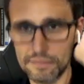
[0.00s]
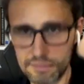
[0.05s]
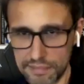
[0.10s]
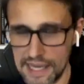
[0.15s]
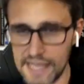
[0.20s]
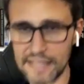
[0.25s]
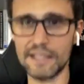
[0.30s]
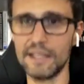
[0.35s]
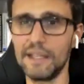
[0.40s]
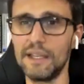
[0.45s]

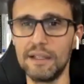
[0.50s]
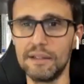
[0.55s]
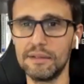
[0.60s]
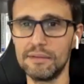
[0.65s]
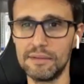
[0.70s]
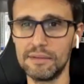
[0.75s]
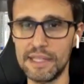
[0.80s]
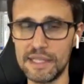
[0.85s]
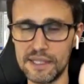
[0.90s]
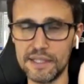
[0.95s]
That's it.
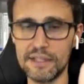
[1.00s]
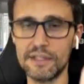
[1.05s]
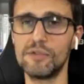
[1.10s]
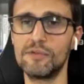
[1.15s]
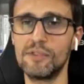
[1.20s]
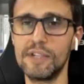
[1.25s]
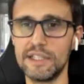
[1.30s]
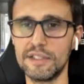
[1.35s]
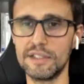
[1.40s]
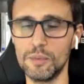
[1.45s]
This is the
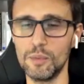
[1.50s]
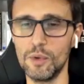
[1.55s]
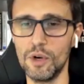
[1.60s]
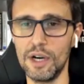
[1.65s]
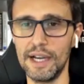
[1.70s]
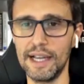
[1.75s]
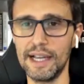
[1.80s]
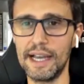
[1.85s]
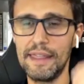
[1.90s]
reason why.